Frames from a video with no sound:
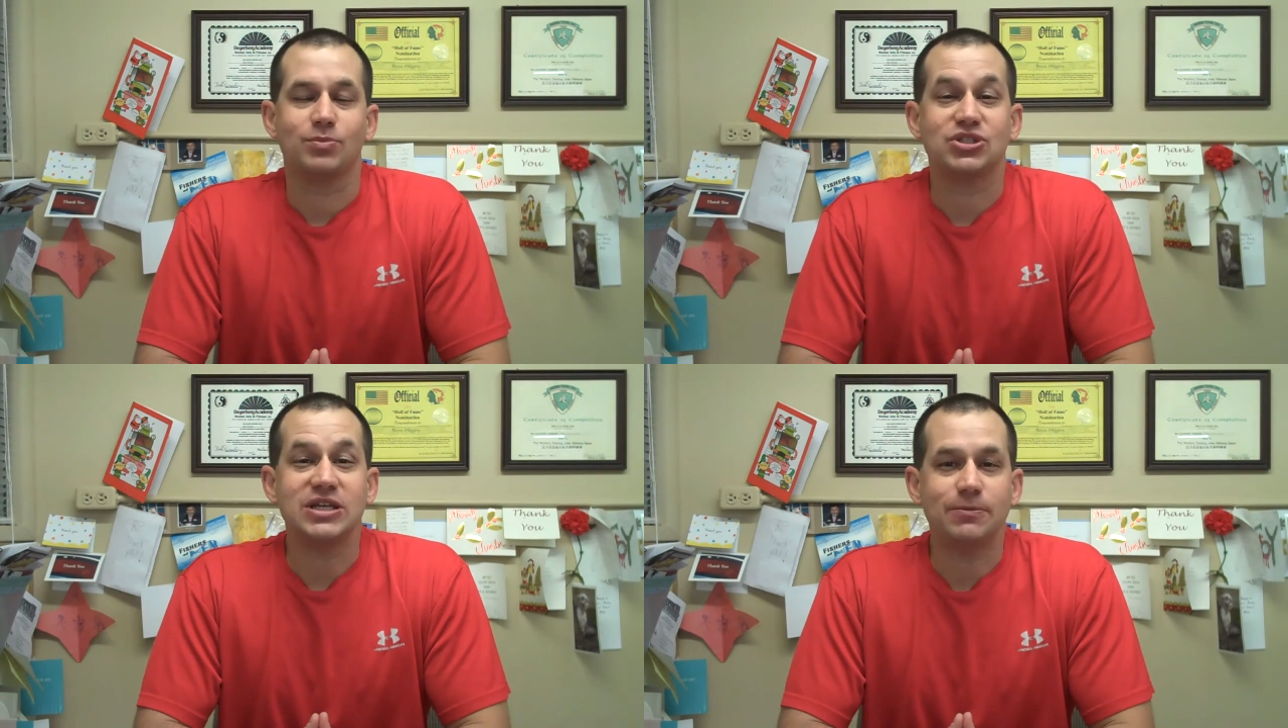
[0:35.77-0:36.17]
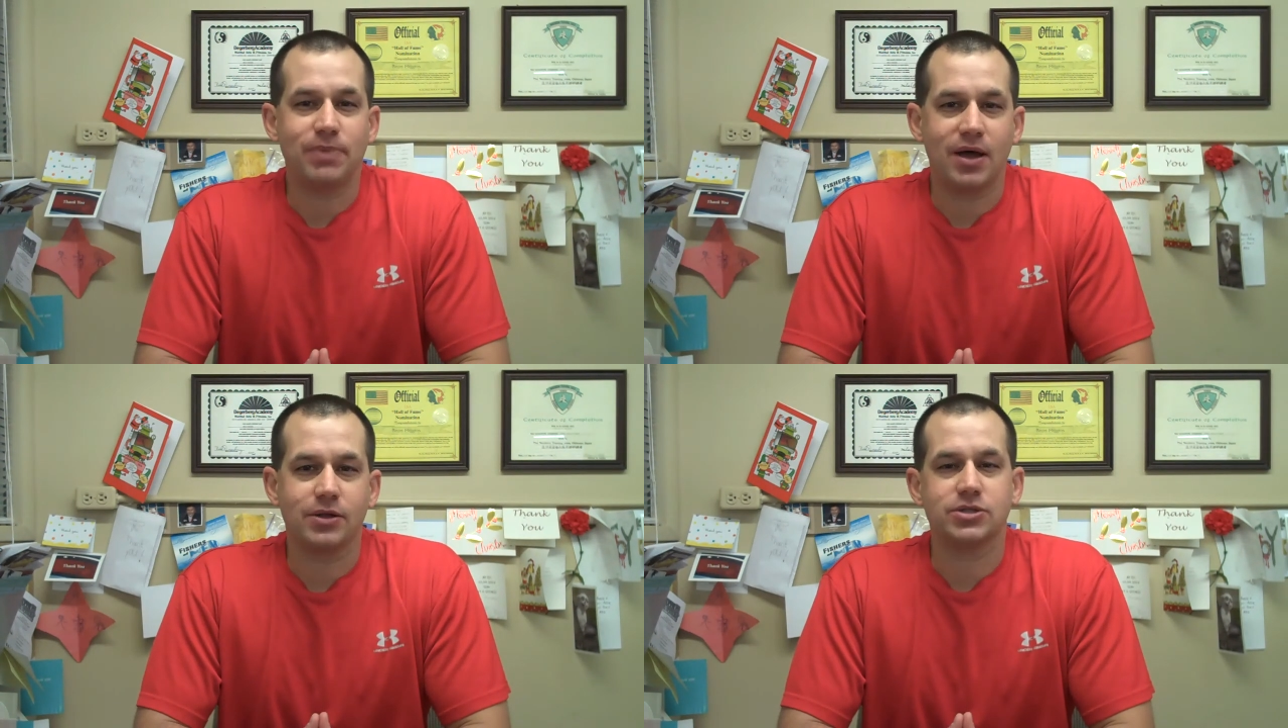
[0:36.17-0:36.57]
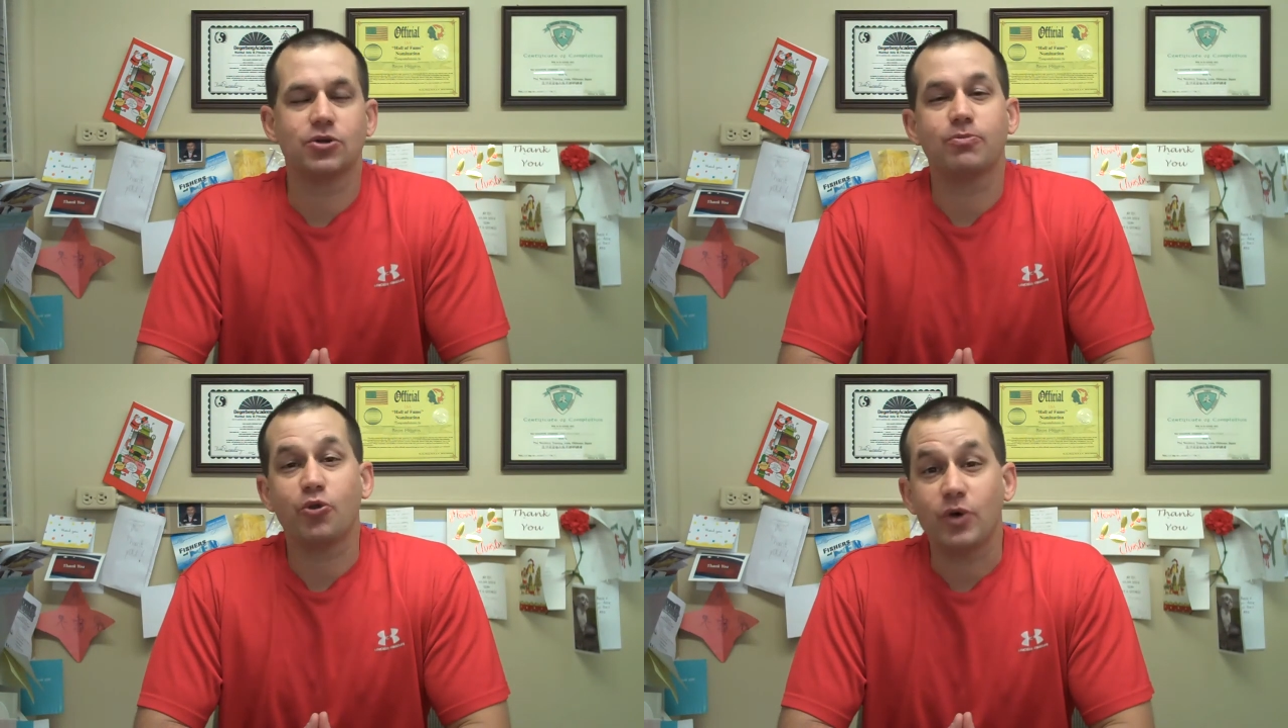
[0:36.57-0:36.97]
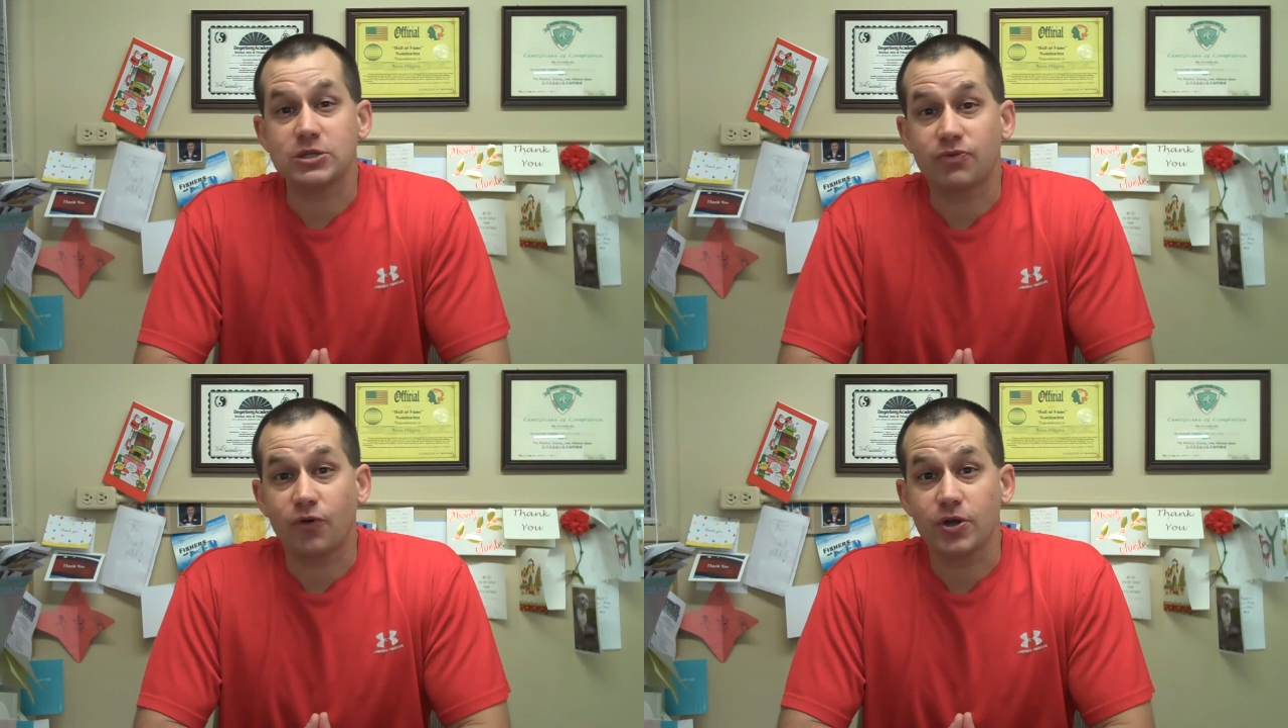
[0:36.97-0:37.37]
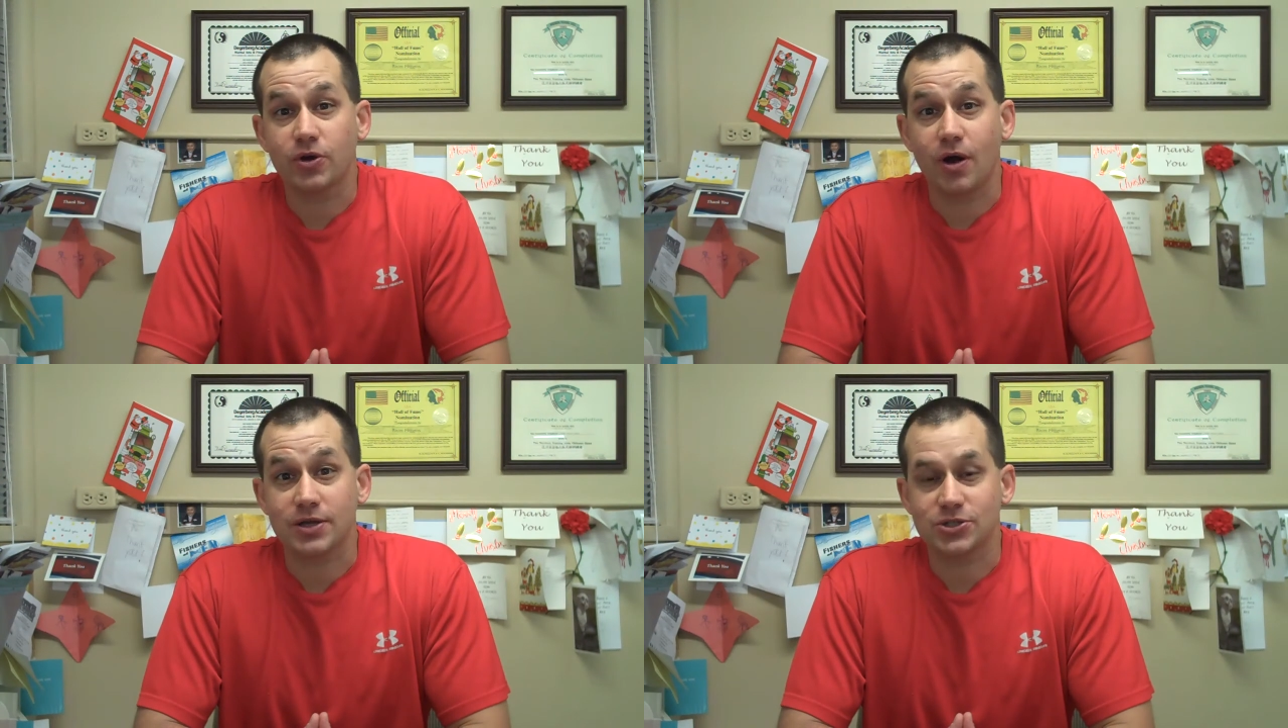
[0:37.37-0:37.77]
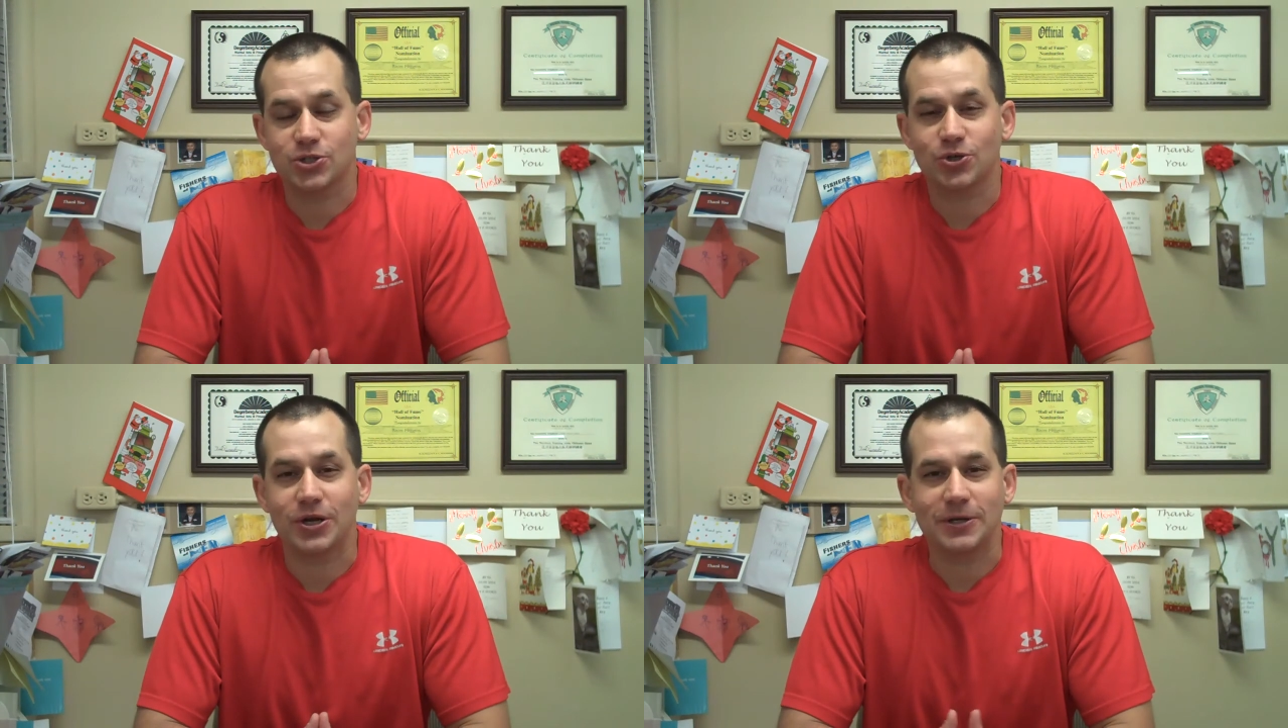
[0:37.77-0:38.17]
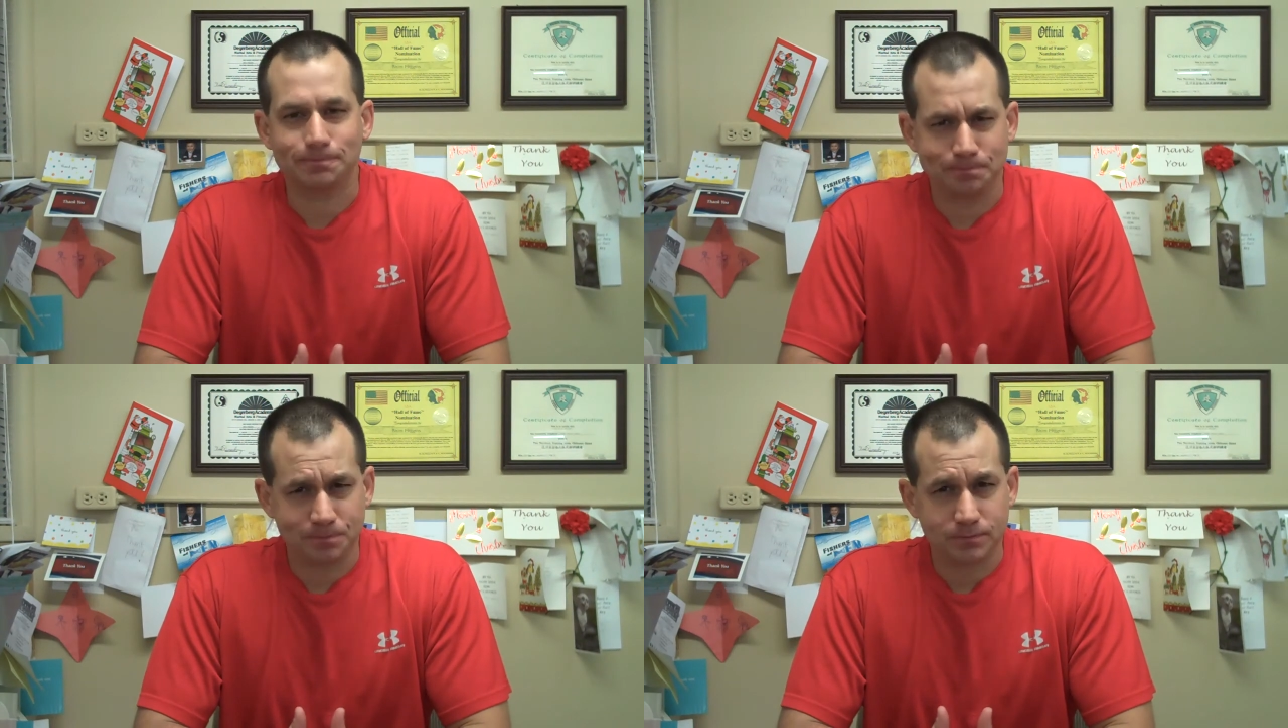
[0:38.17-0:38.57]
seat belts, look both ways before you cross the street.